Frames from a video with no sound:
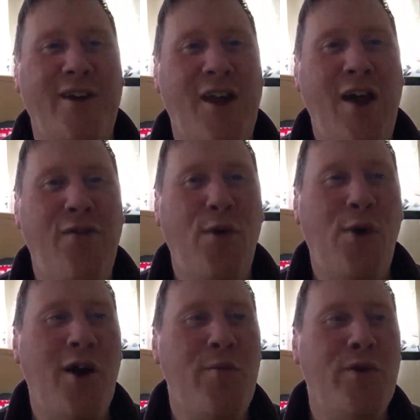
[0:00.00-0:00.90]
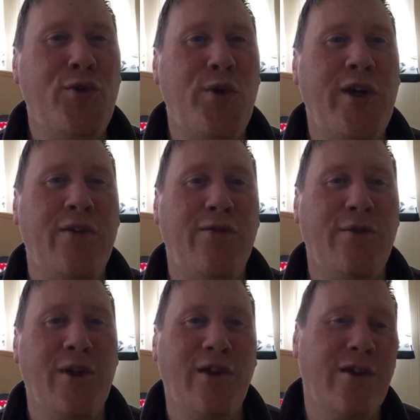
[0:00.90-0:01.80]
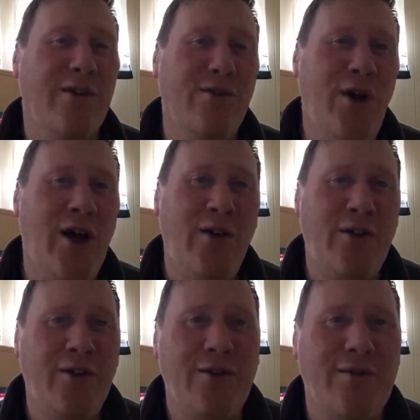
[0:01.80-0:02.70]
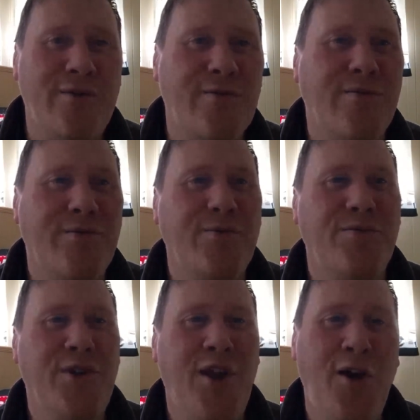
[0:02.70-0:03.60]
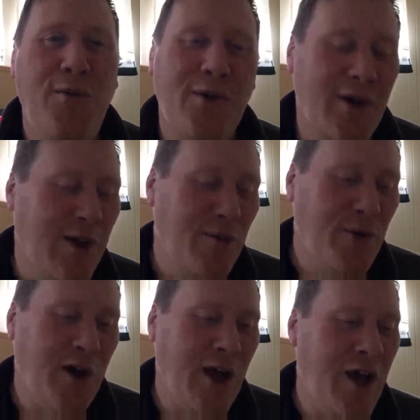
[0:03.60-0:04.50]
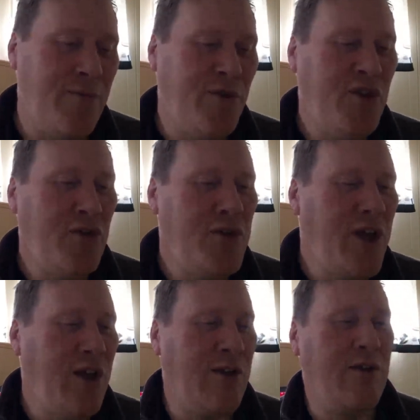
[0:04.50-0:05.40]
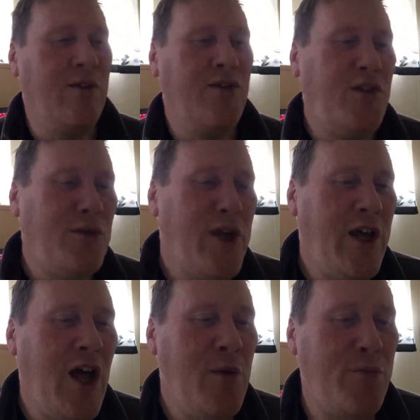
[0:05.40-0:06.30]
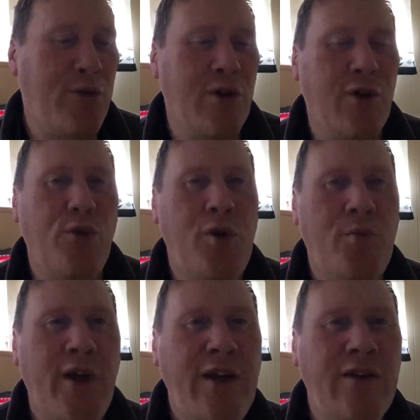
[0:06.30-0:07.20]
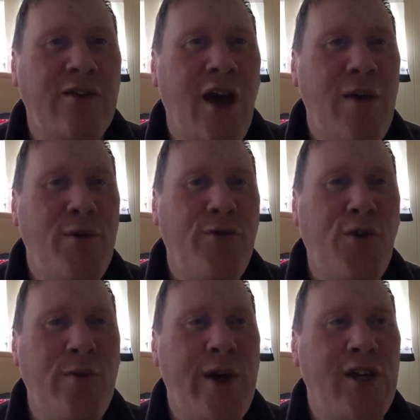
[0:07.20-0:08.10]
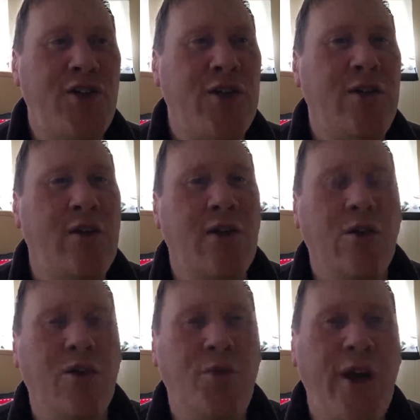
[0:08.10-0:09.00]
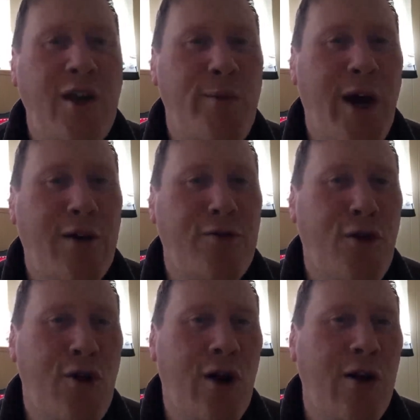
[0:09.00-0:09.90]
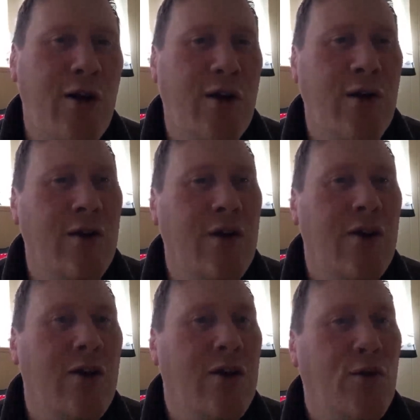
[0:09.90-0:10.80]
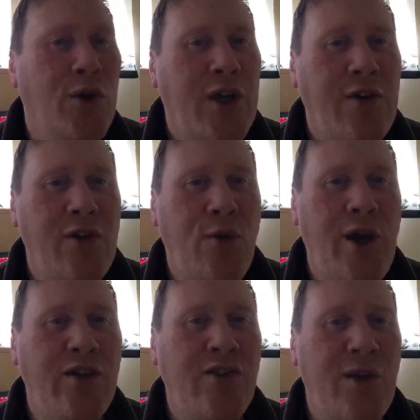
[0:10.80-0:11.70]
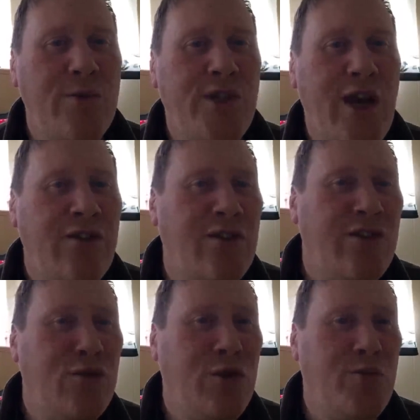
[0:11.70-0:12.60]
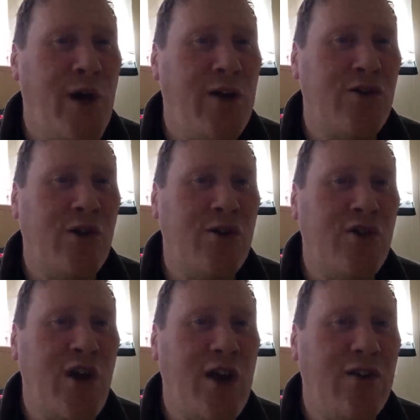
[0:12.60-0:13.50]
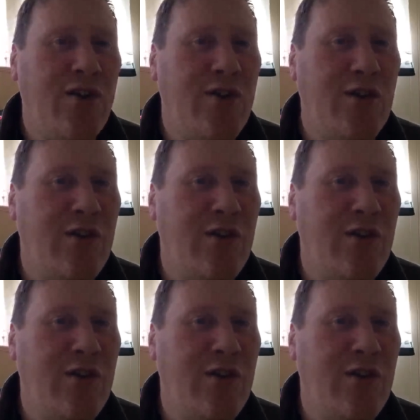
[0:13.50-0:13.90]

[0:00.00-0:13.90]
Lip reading: And everywhere in between. Well, But 2-0. 2-0 up. We're playing the diamond formation. We're playing a back four. We're giving away some chances through Pedro's chance.